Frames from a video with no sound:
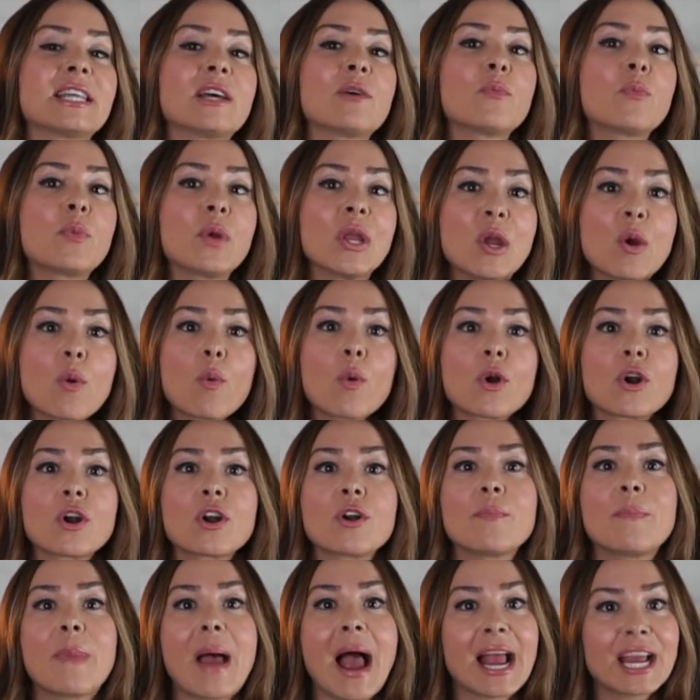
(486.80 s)
that we
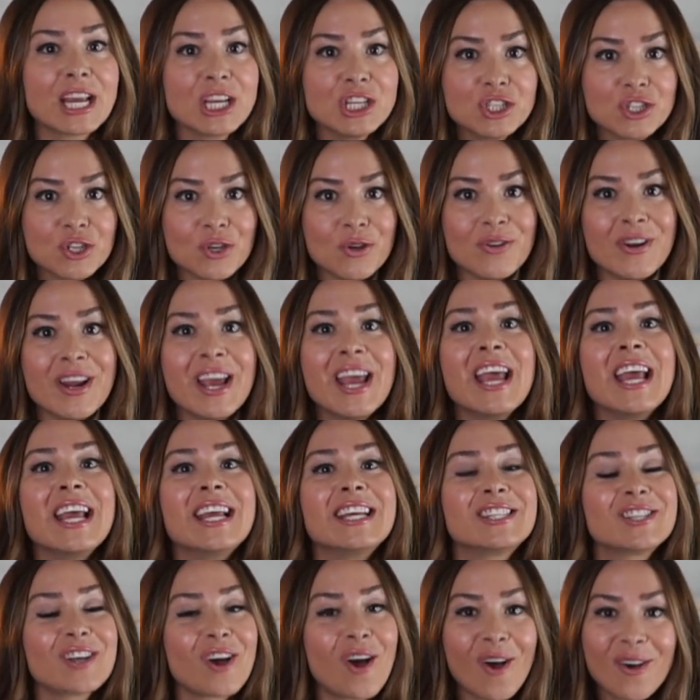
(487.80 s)
ordered back in June
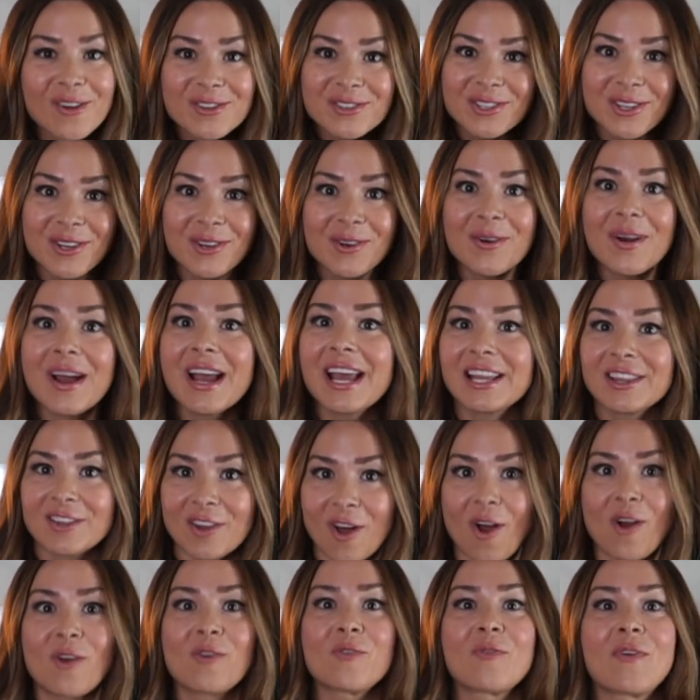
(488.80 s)
is also a
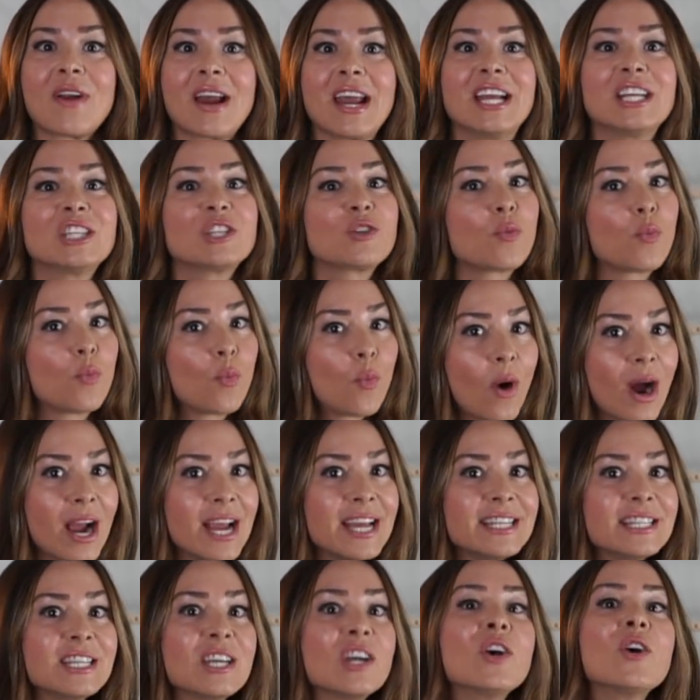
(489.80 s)
long-range
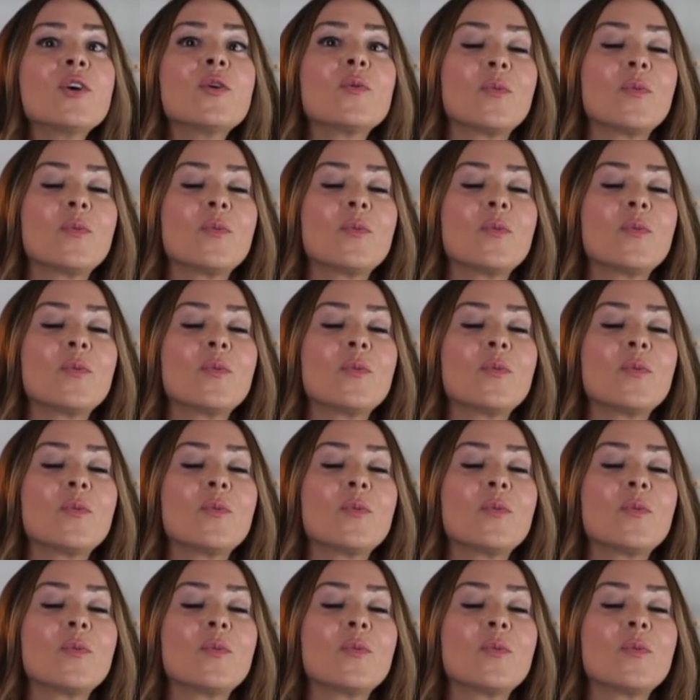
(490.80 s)
white